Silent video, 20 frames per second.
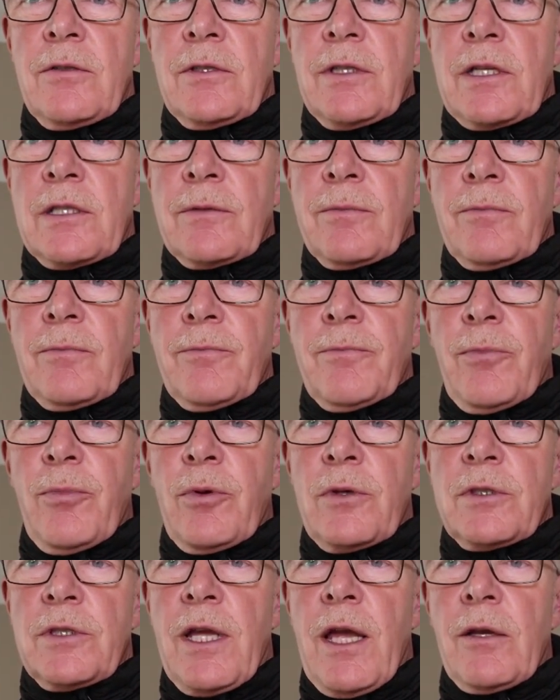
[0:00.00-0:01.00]
you just
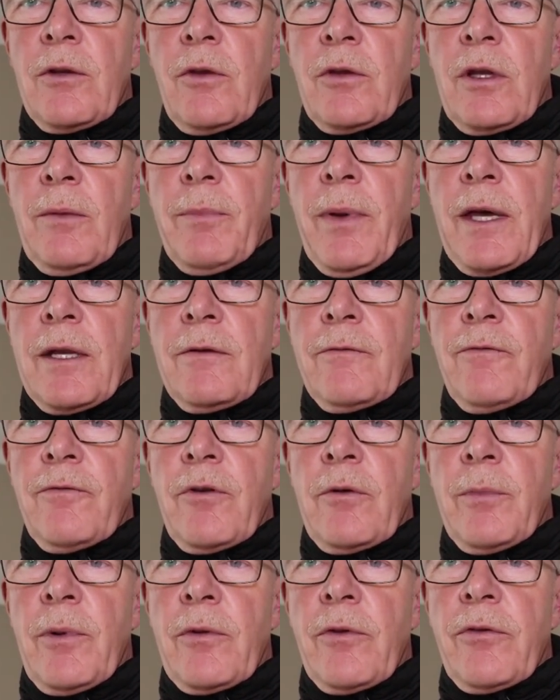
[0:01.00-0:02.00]
push down on the button
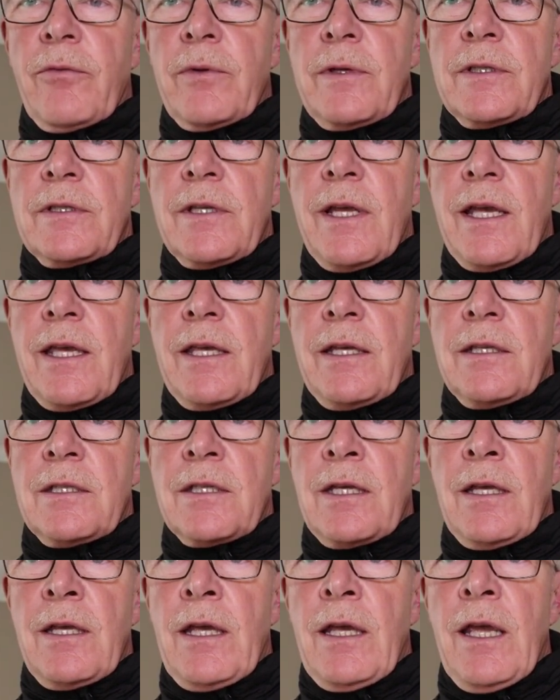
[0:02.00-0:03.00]
for about 3
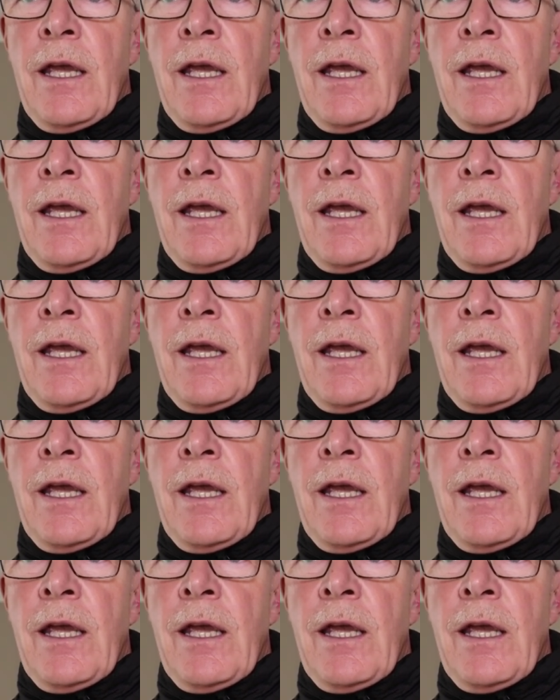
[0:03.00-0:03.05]
seconds,